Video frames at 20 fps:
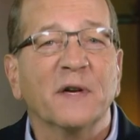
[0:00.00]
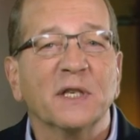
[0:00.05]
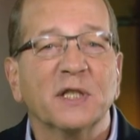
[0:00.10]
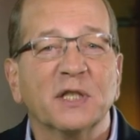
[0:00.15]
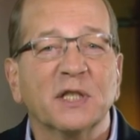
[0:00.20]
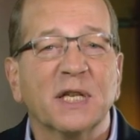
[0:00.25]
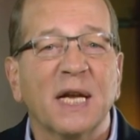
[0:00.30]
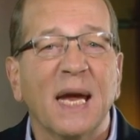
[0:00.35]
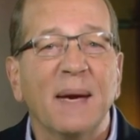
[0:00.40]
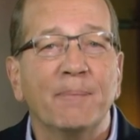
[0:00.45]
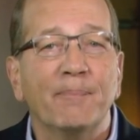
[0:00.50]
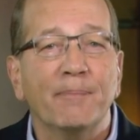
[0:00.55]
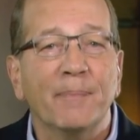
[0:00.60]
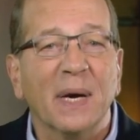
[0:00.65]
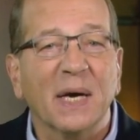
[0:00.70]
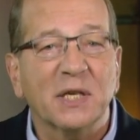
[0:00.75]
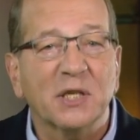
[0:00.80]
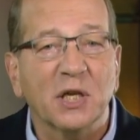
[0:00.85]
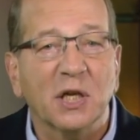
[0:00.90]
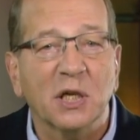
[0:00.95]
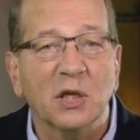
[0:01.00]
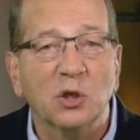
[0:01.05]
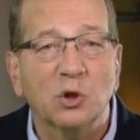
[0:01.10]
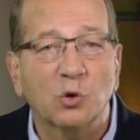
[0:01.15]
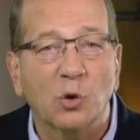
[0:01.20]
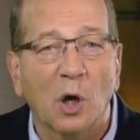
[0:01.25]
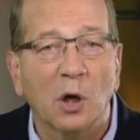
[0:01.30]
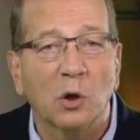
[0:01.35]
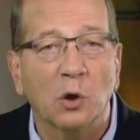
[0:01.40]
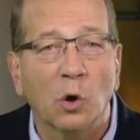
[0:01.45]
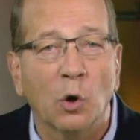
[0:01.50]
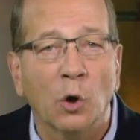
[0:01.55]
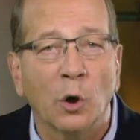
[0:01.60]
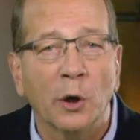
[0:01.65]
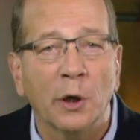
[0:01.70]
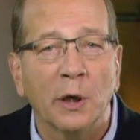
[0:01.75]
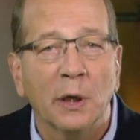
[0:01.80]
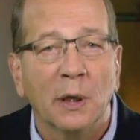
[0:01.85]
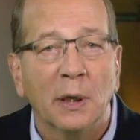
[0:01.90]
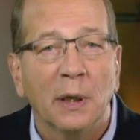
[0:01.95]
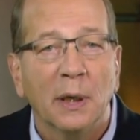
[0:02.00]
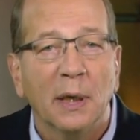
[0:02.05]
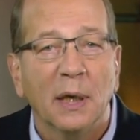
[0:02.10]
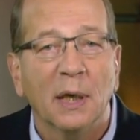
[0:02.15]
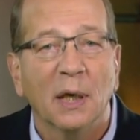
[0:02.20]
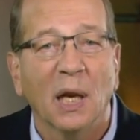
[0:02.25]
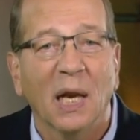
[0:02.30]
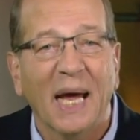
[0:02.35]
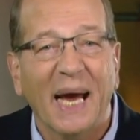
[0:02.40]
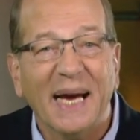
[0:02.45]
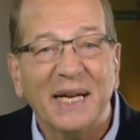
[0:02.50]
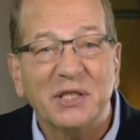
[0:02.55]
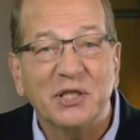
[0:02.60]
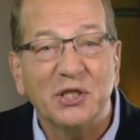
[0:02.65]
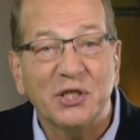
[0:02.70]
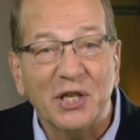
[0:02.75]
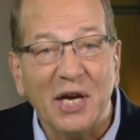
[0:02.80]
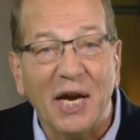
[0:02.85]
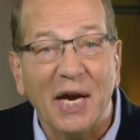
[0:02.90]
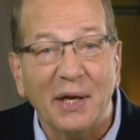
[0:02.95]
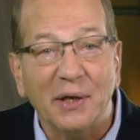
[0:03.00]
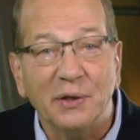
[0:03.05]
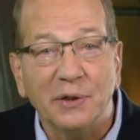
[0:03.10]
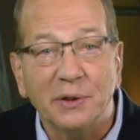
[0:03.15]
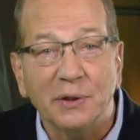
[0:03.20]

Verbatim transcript: an escaped Mexican drug lord in Last Stand.